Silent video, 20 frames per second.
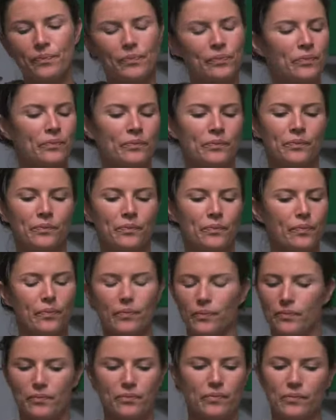Mm.
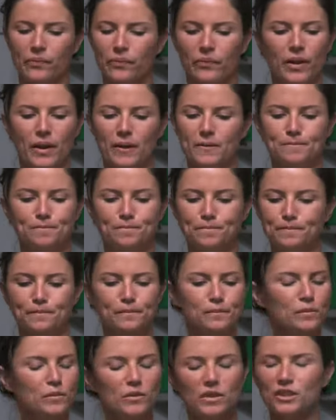Mm.
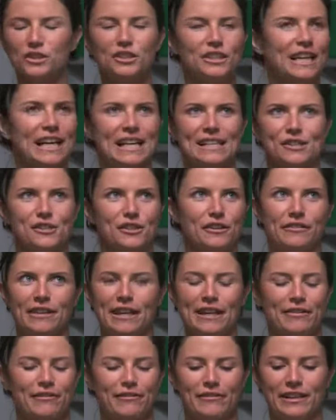You can't serve
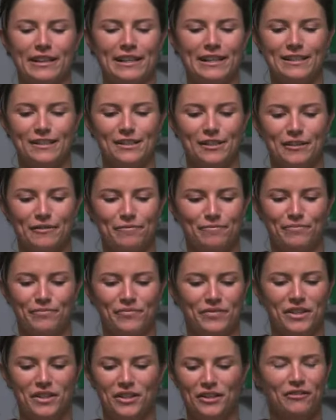that in Vinnie's. You, what do you mean?